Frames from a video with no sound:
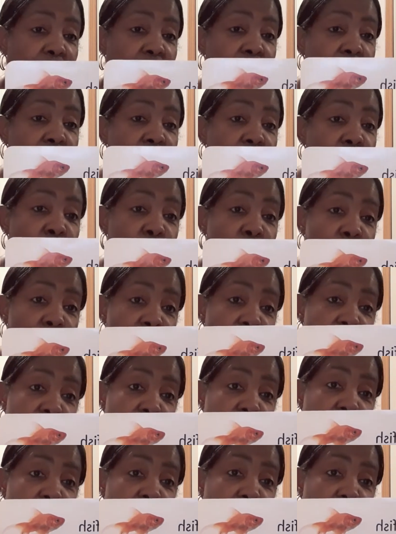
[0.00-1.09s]
have goldfish
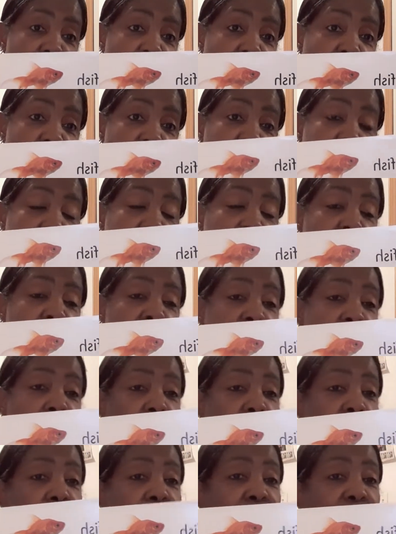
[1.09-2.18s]
on the pond.
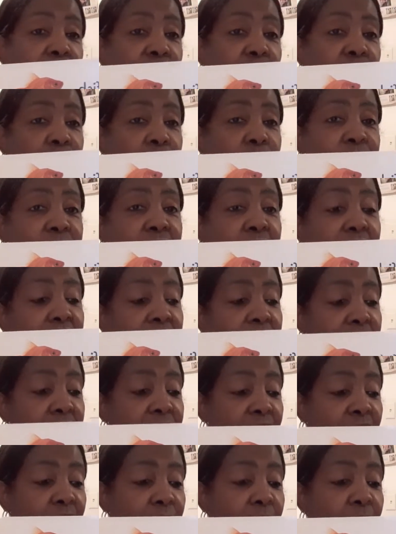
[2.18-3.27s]
Some farmers have
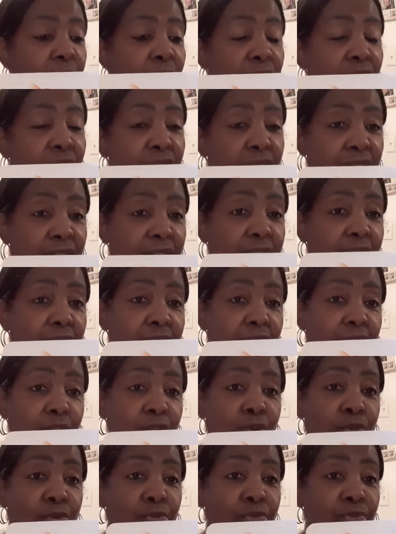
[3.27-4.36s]
a pond, a
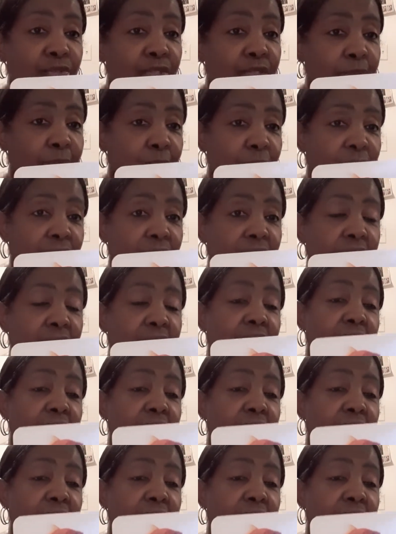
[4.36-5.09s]
goldfish pond,